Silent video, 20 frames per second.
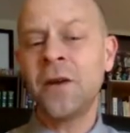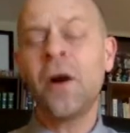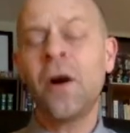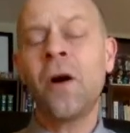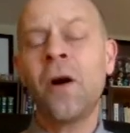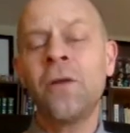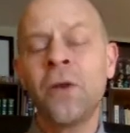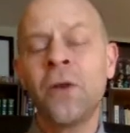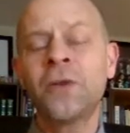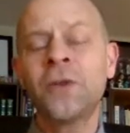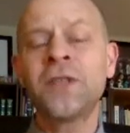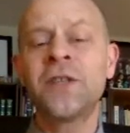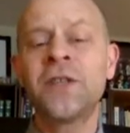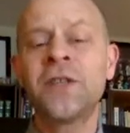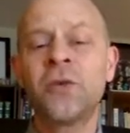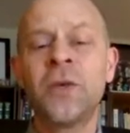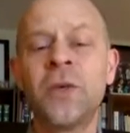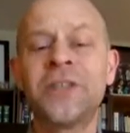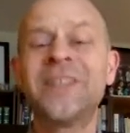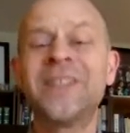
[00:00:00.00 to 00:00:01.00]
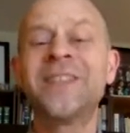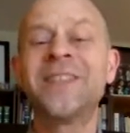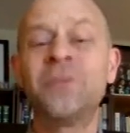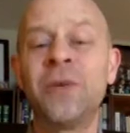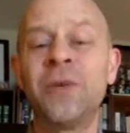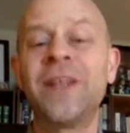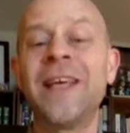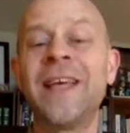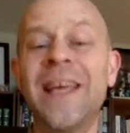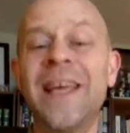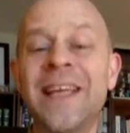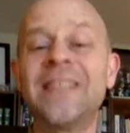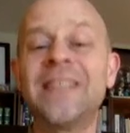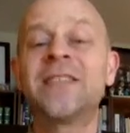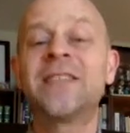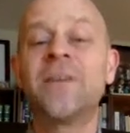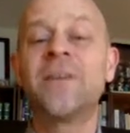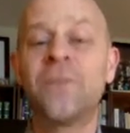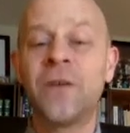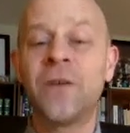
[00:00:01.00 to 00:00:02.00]
are those intuitions really
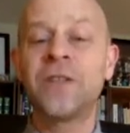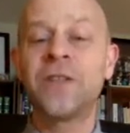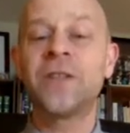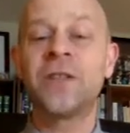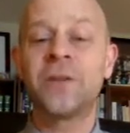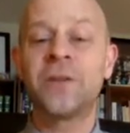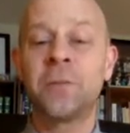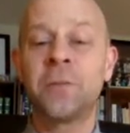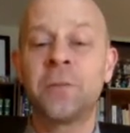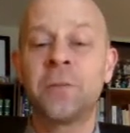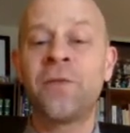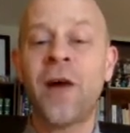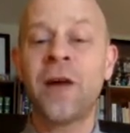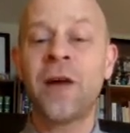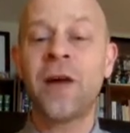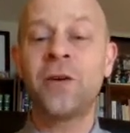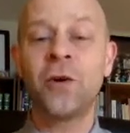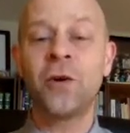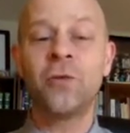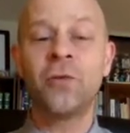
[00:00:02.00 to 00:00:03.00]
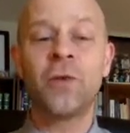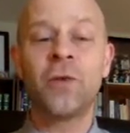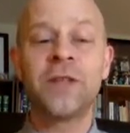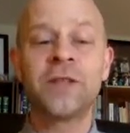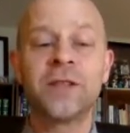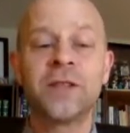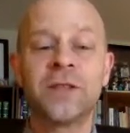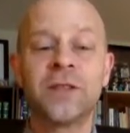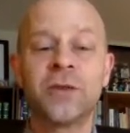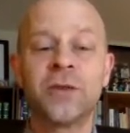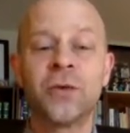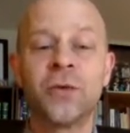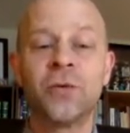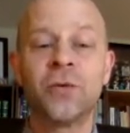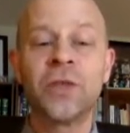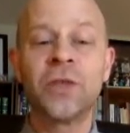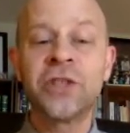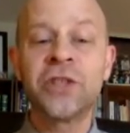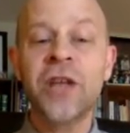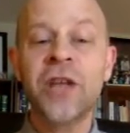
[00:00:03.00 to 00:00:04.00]
insufficient to provide good reasons to
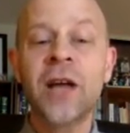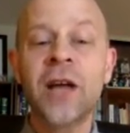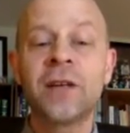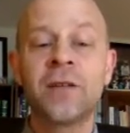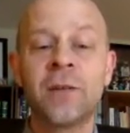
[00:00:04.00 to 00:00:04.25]
reject